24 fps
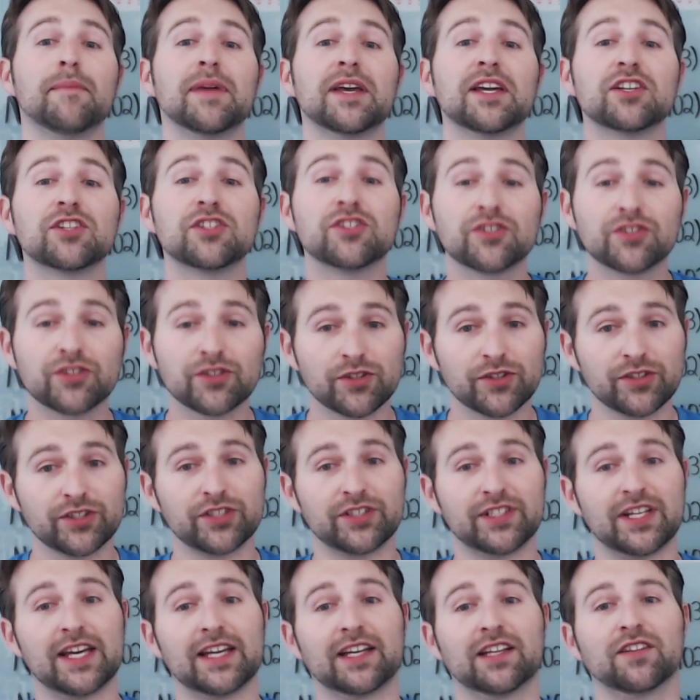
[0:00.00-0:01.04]
make sure
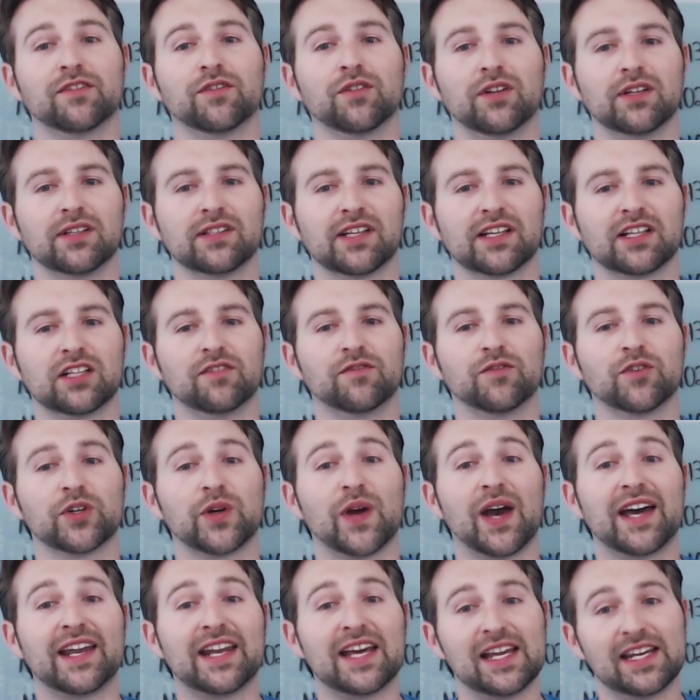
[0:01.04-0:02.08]
your tank is fully cycled before
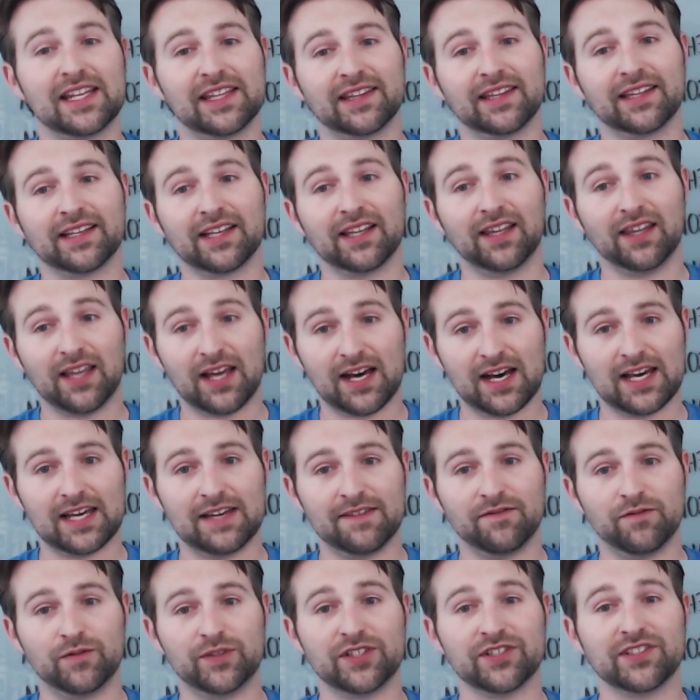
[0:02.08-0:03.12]
you add anything
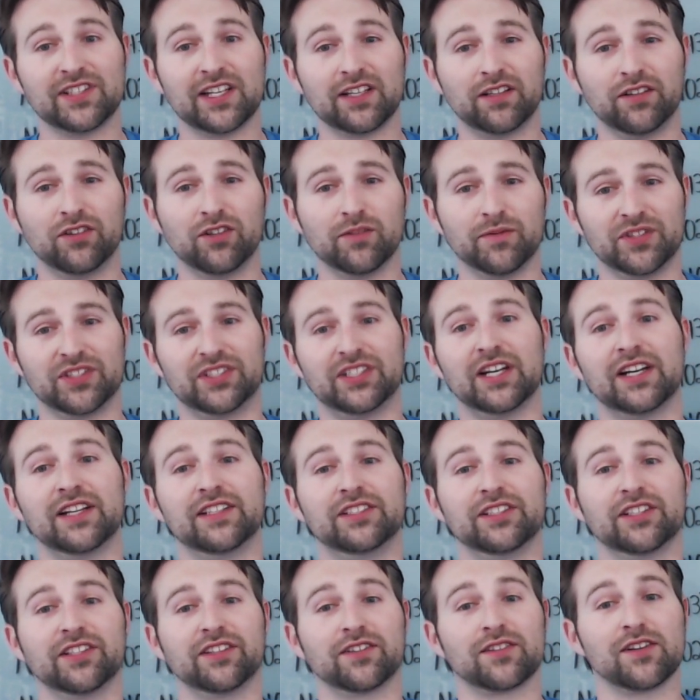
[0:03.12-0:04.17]
alive. When your cycle is almost
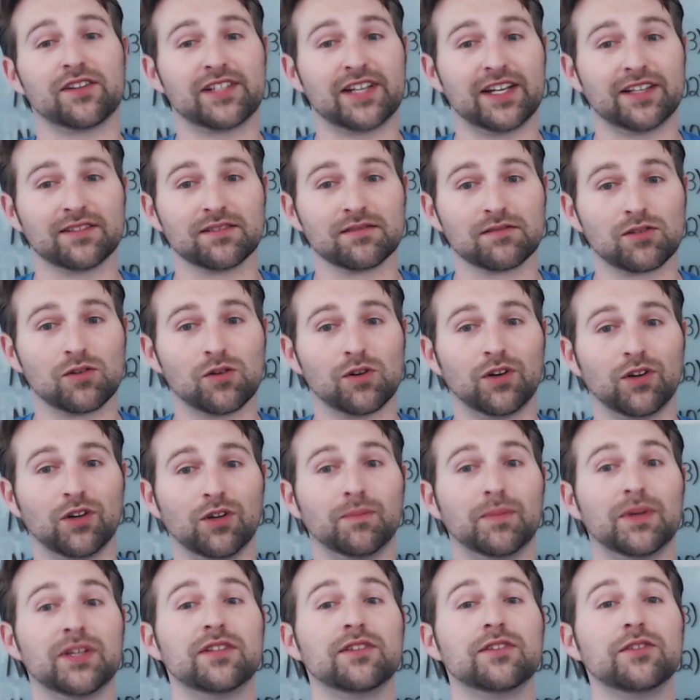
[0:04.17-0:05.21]
done, you can start to add some
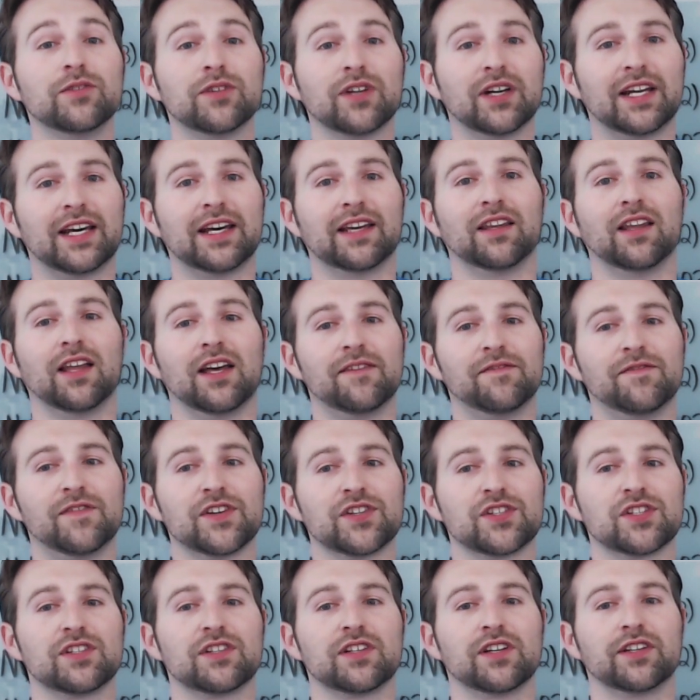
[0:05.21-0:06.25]
coral, but do not add live
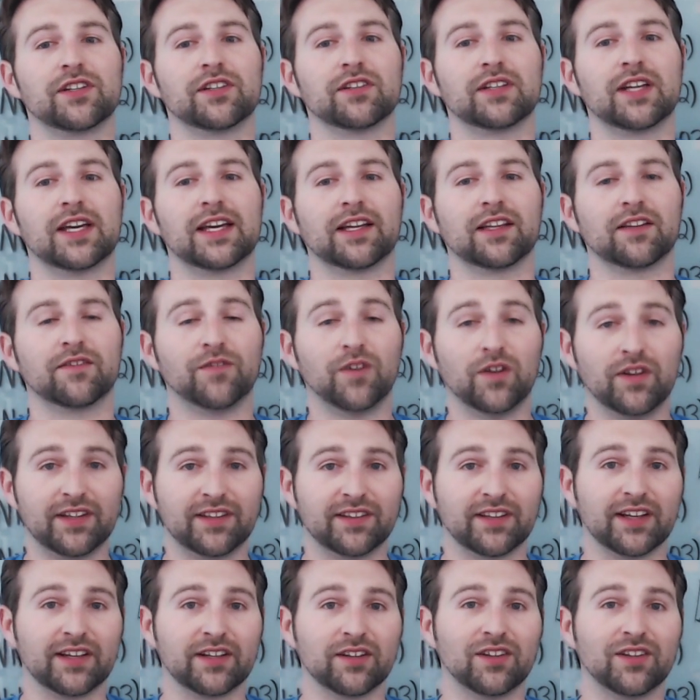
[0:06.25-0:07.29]
fish until your tank is fully
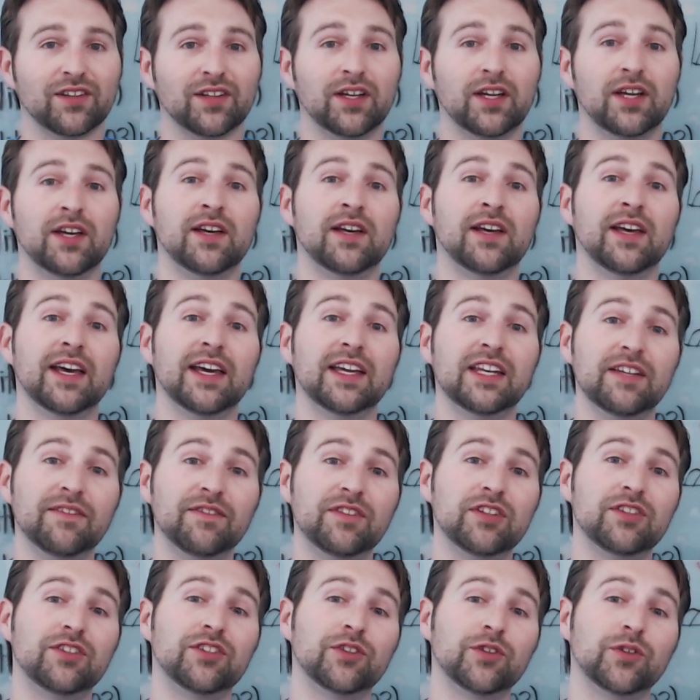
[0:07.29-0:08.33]
cycled. And
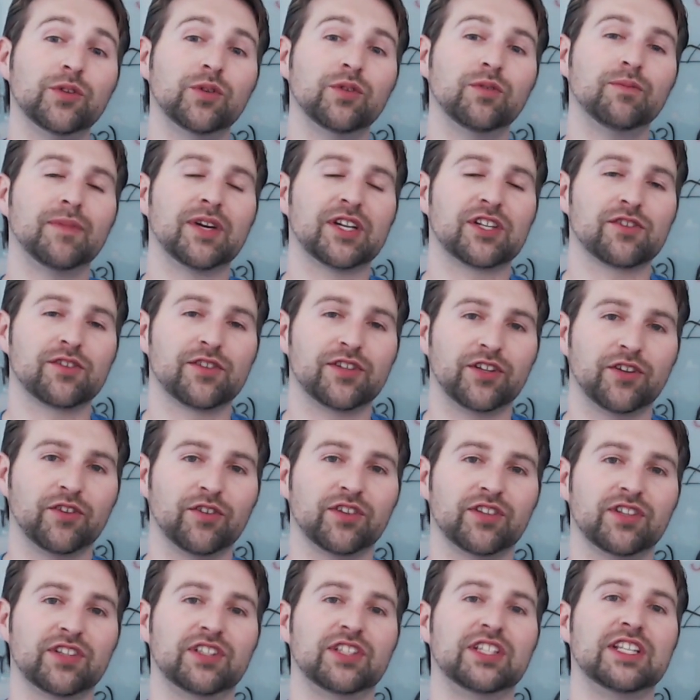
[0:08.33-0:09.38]
if you do, make sure you
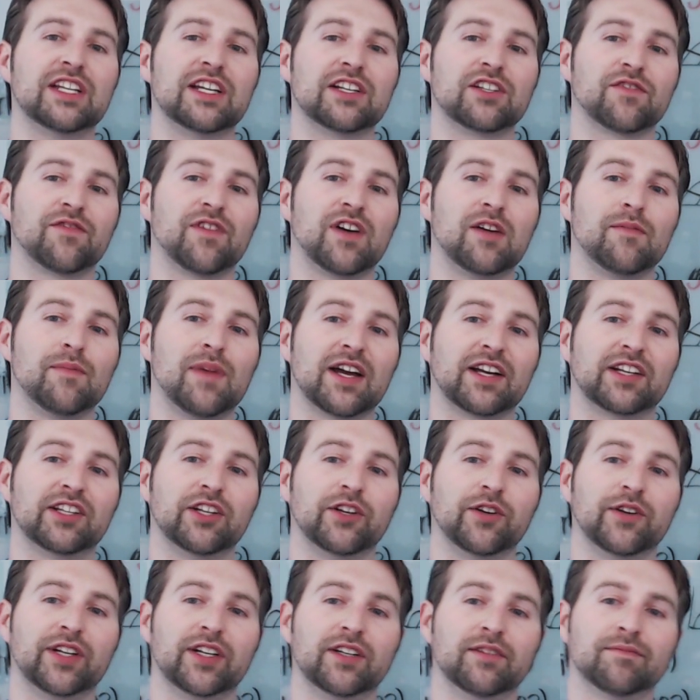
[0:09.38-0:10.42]
is denitrifying
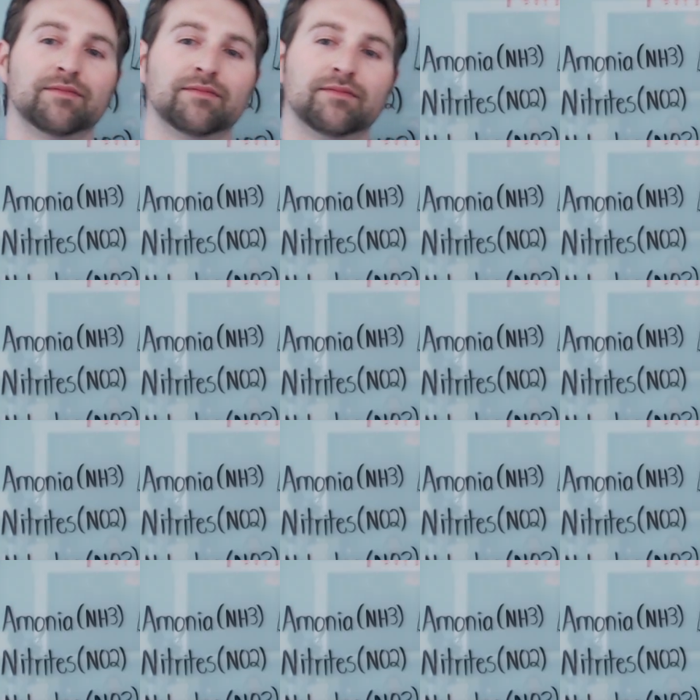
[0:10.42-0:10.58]
bacteria.